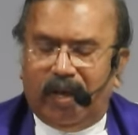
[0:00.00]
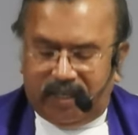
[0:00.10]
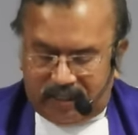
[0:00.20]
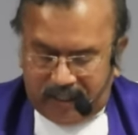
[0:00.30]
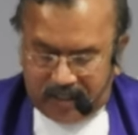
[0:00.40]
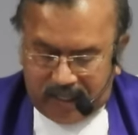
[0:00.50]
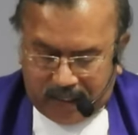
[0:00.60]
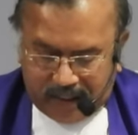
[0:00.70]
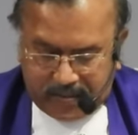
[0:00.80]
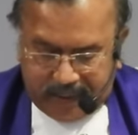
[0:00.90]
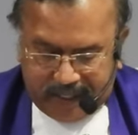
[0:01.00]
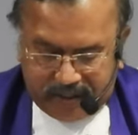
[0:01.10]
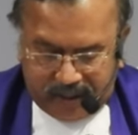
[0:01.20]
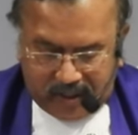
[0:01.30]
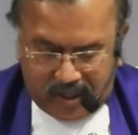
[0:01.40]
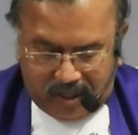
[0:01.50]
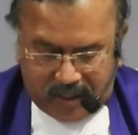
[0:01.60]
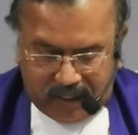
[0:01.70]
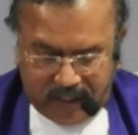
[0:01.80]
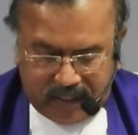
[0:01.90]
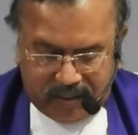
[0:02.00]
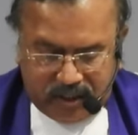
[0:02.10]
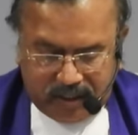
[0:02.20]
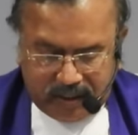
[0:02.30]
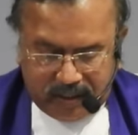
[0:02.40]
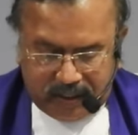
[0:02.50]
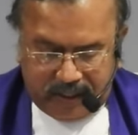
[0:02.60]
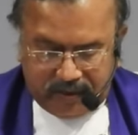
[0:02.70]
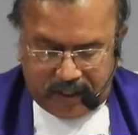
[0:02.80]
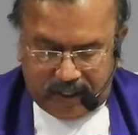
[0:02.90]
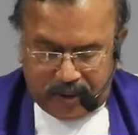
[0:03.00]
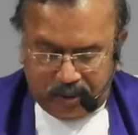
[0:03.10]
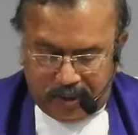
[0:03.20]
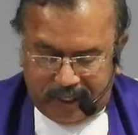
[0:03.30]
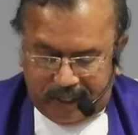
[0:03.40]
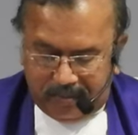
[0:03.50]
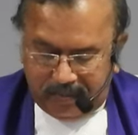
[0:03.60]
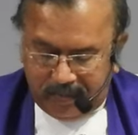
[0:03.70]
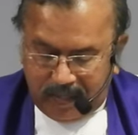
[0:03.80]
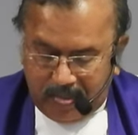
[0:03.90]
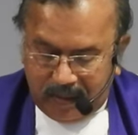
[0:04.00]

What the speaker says: And she started praising God. Here Jesus gives her a new name,